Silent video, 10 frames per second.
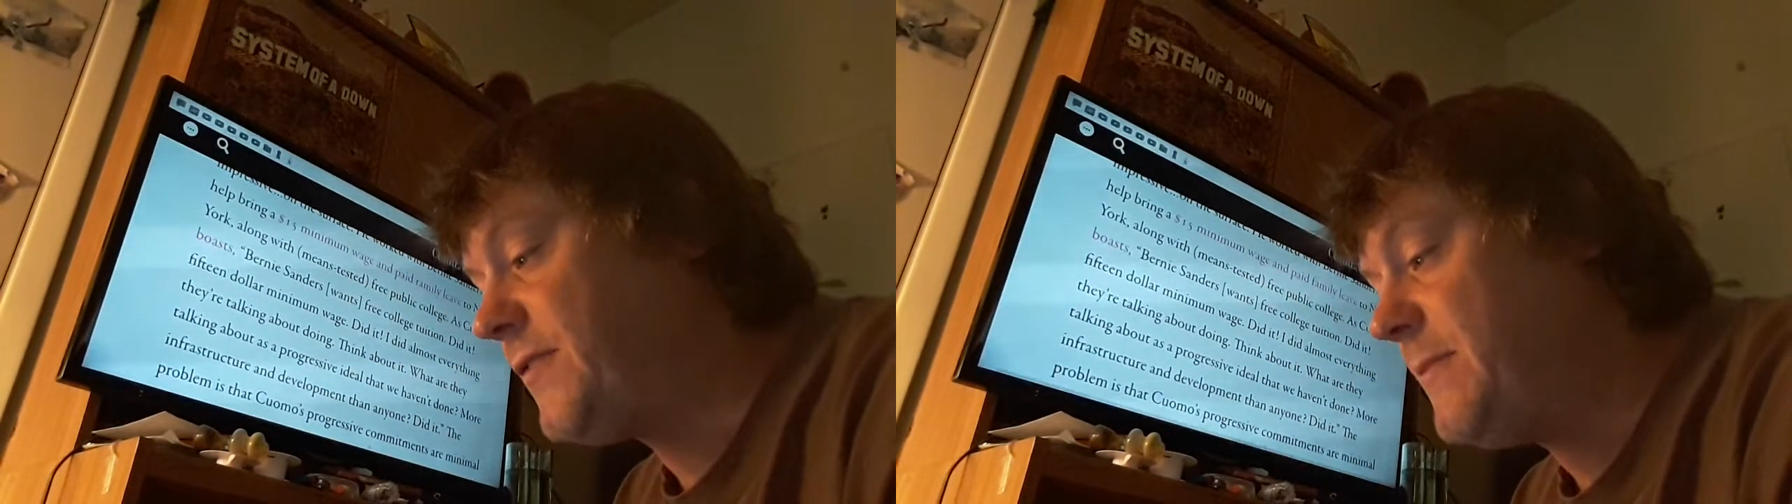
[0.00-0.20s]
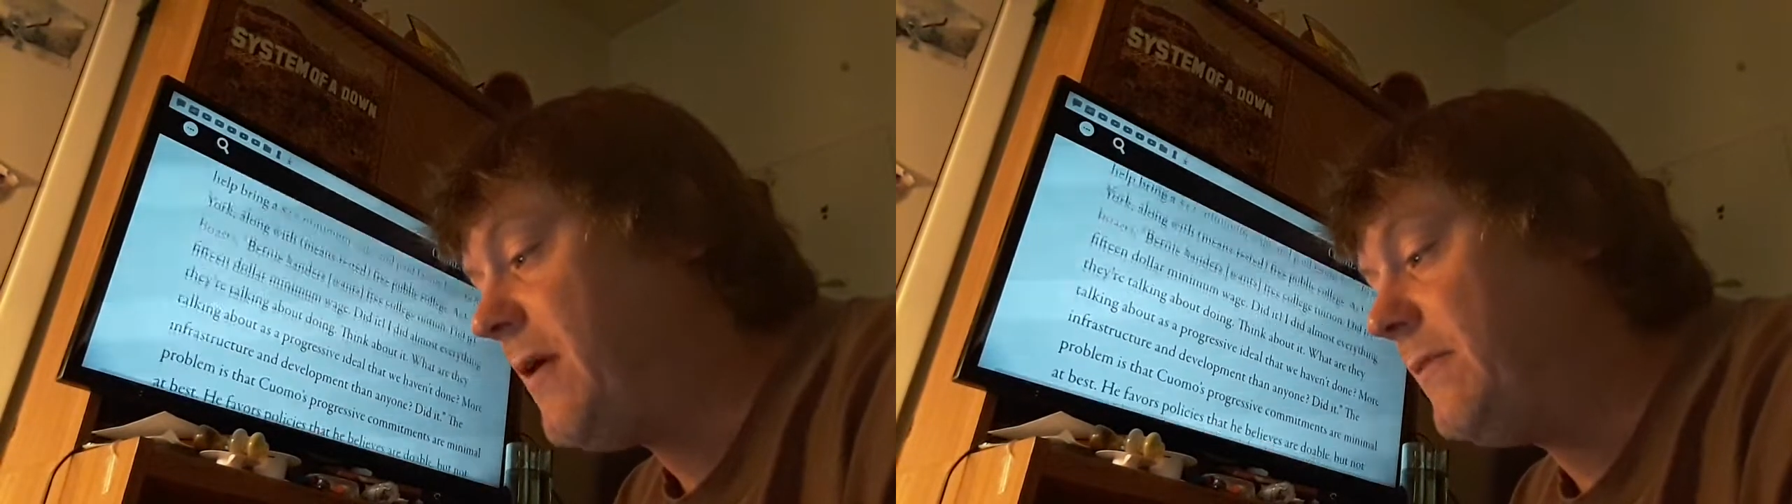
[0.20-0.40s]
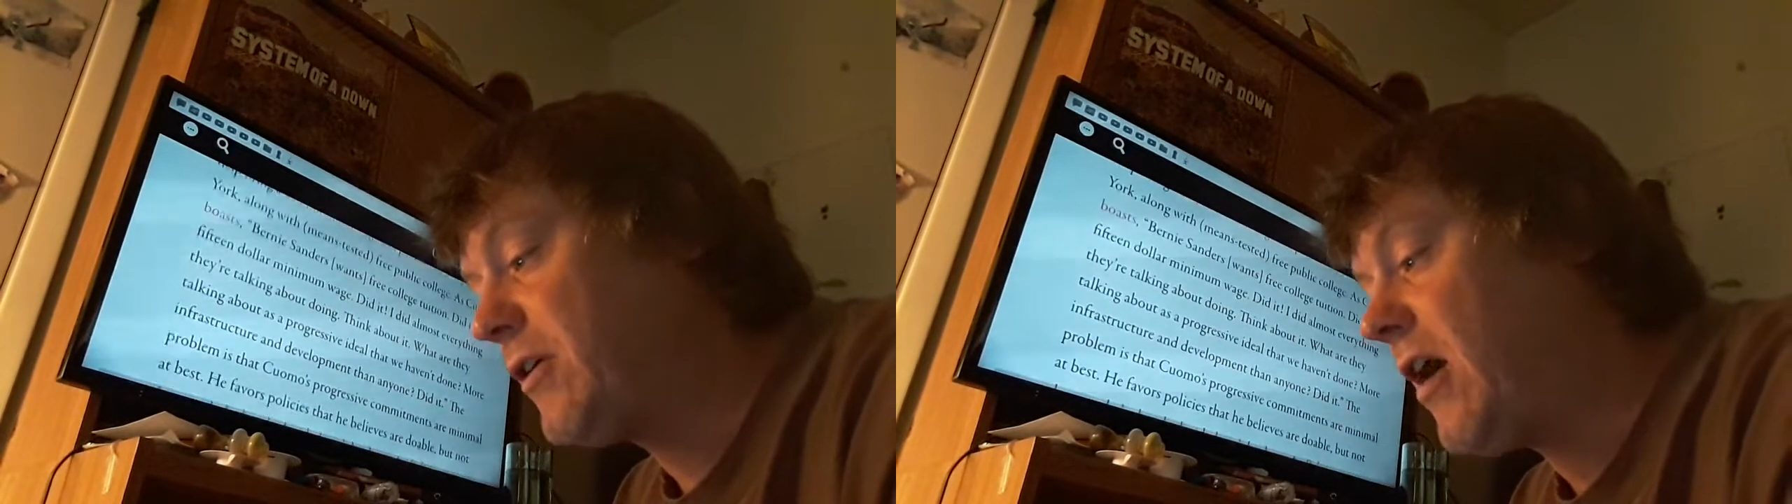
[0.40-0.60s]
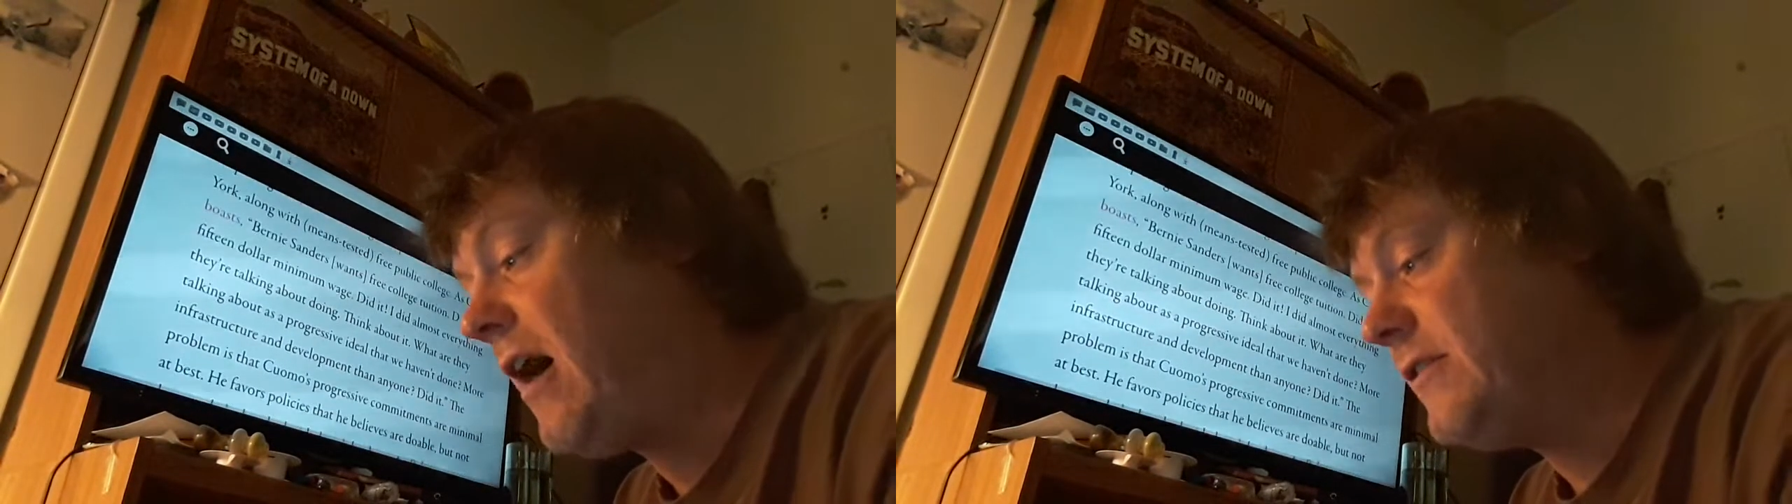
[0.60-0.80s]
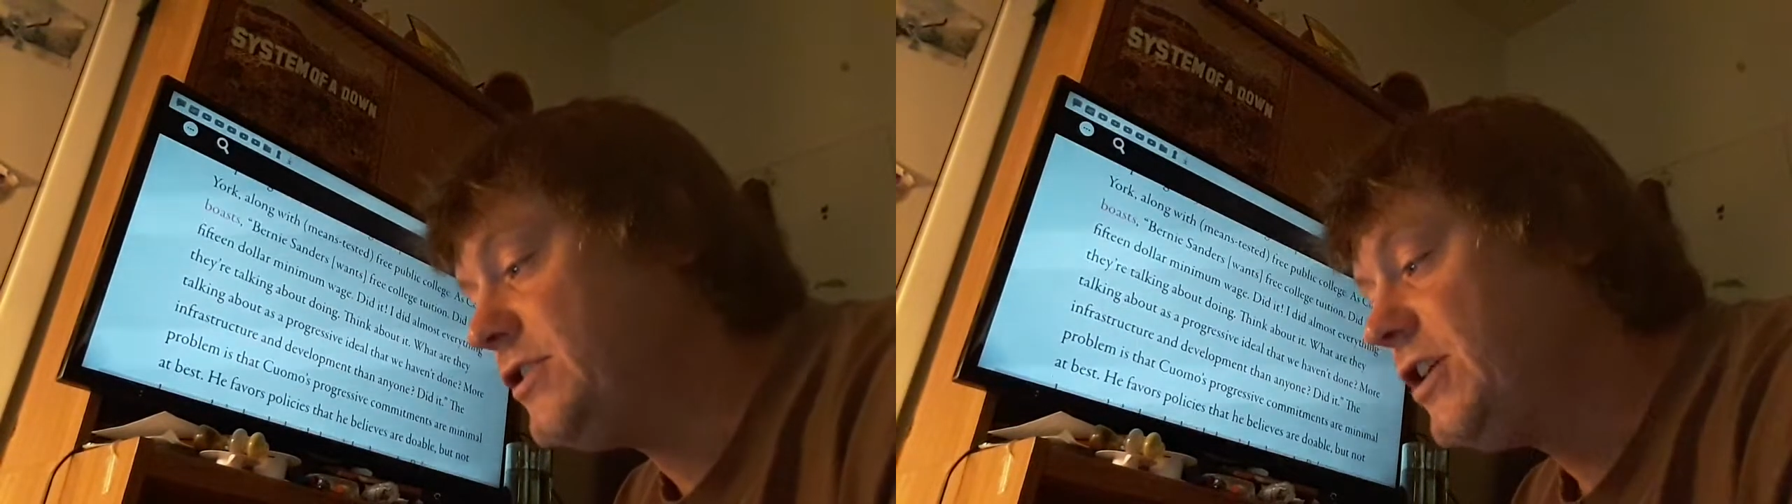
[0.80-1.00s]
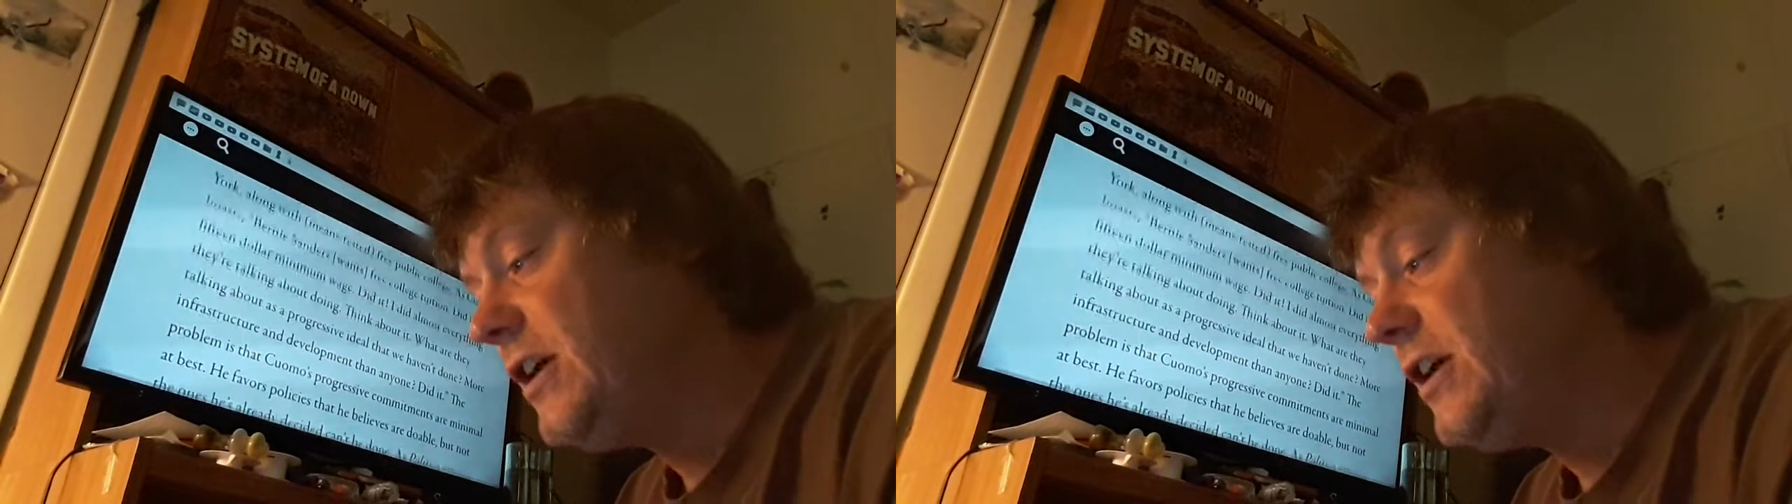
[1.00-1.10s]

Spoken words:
free public college.